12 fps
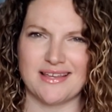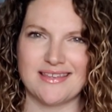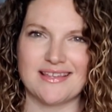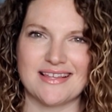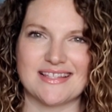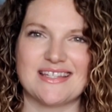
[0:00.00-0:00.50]
I
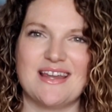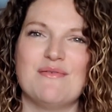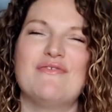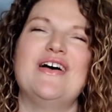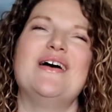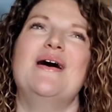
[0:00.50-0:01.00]
think that's the name
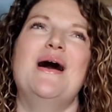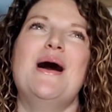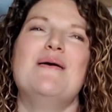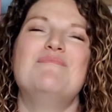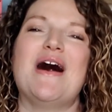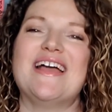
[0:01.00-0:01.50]
of it,
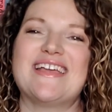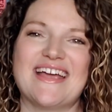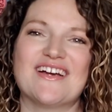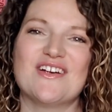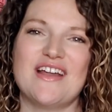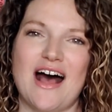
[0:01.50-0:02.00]
by
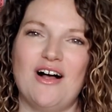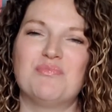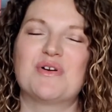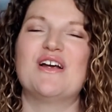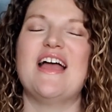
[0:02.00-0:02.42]
Karen Alper.